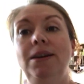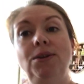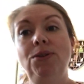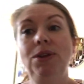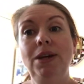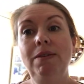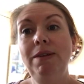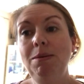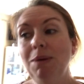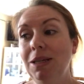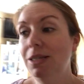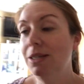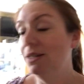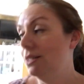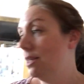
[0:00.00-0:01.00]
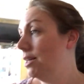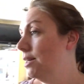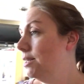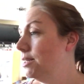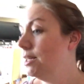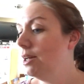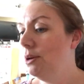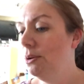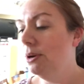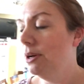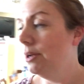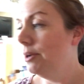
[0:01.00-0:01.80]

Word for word: don't think it really matters. So